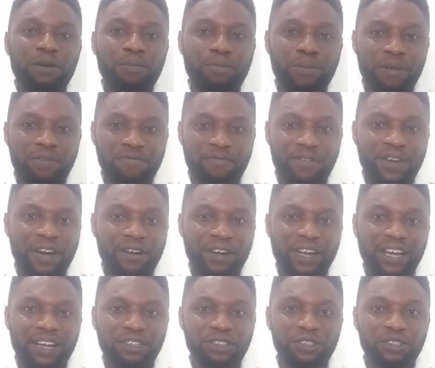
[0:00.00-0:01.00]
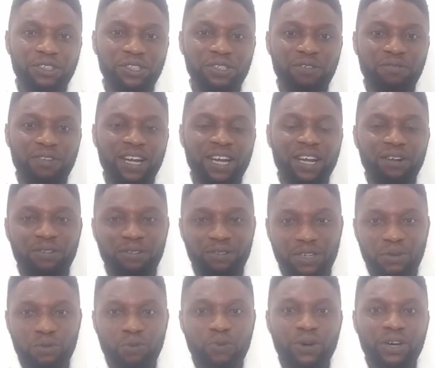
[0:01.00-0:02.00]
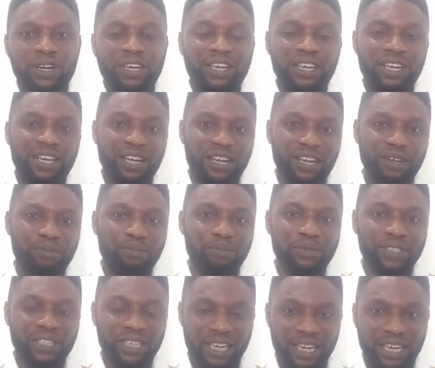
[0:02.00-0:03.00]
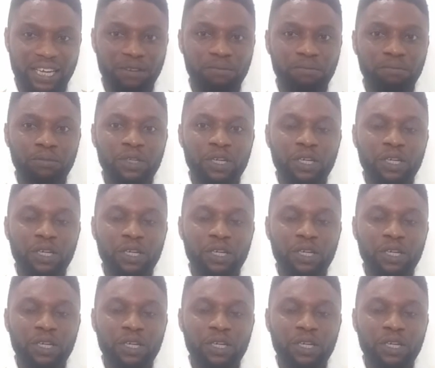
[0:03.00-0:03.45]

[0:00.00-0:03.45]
be very conscious of how the word comes in.